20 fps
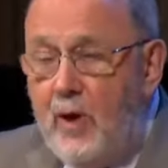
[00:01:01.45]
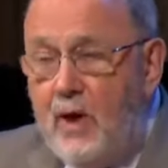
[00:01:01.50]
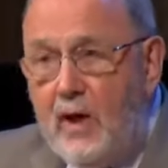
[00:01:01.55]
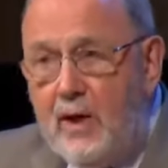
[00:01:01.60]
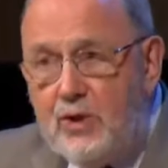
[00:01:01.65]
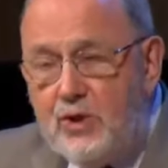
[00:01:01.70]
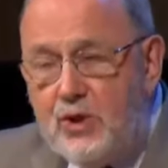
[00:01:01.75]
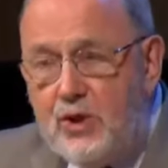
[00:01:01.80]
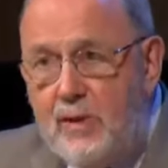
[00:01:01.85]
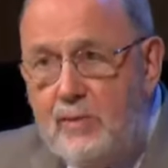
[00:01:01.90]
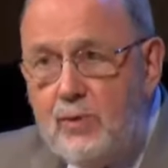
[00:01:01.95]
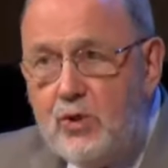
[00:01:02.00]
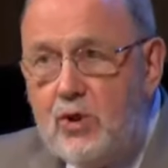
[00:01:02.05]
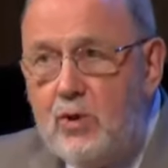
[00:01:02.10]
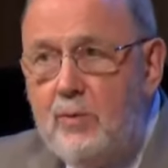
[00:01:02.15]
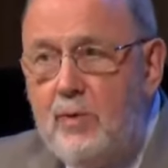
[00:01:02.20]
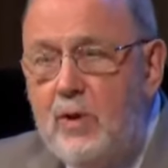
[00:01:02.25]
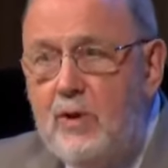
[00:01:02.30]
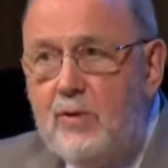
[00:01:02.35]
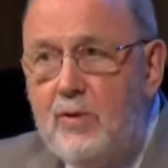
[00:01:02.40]
It seems
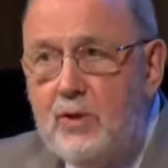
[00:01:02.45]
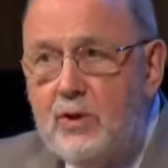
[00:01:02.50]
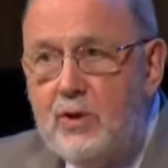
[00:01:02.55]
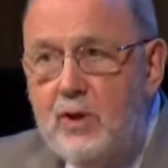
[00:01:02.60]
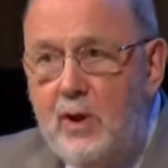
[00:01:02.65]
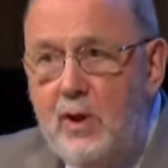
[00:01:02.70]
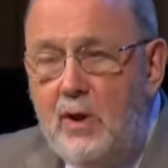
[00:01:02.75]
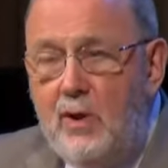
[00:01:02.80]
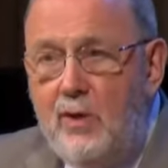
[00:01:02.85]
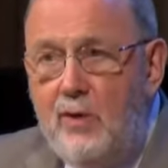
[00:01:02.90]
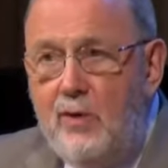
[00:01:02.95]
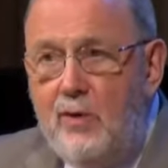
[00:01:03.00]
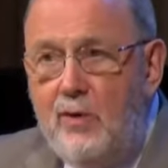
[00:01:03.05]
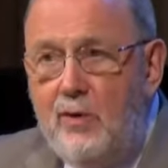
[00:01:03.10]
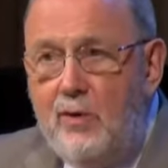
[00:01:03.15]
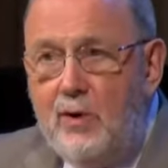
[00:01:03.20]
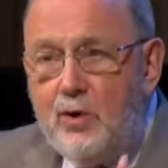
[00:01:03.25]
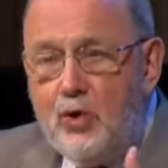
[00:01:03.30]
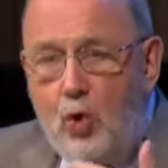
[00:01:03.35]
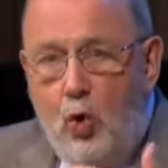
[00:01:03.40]
to me that
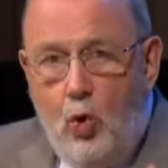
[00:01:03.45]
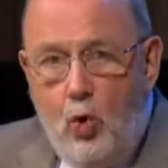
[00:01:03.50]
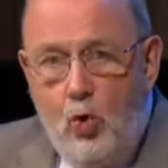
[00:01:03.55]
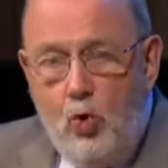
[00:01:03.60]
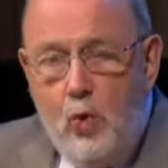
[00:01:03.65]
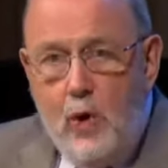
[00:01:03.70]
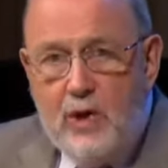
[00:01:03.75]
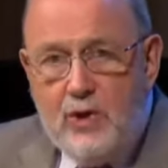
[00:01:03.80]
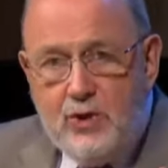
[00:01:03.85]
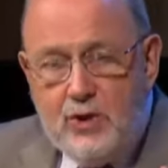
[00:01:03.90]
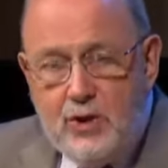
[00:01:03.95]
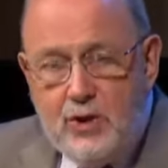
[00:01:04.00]
it's always